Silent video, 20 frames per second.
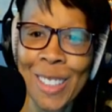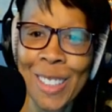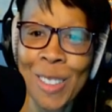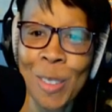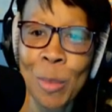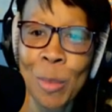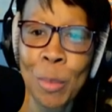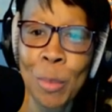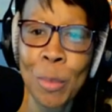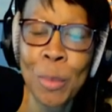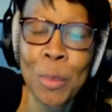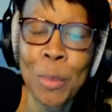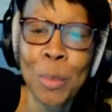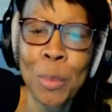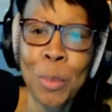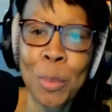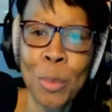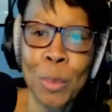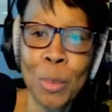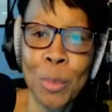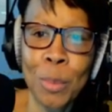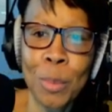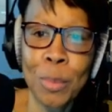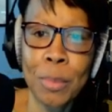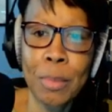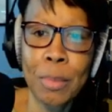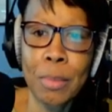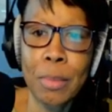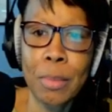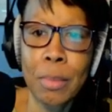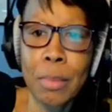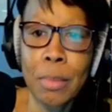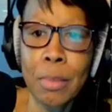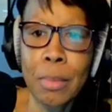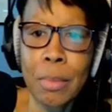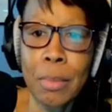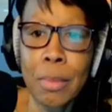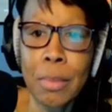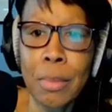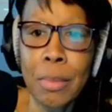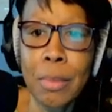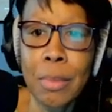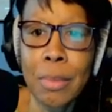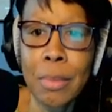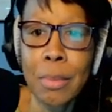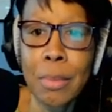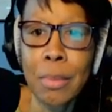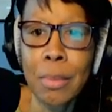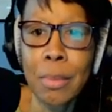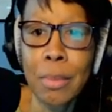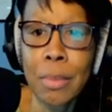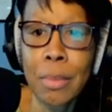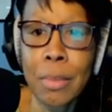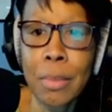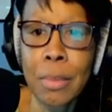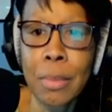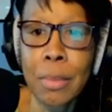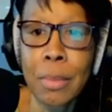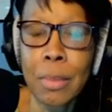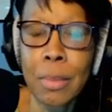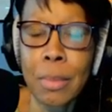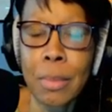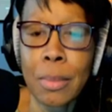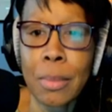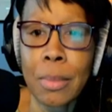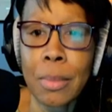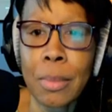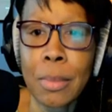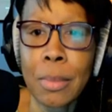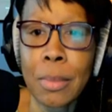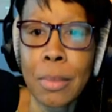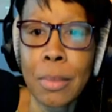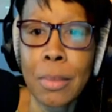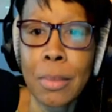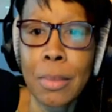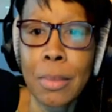The person shown says nothing.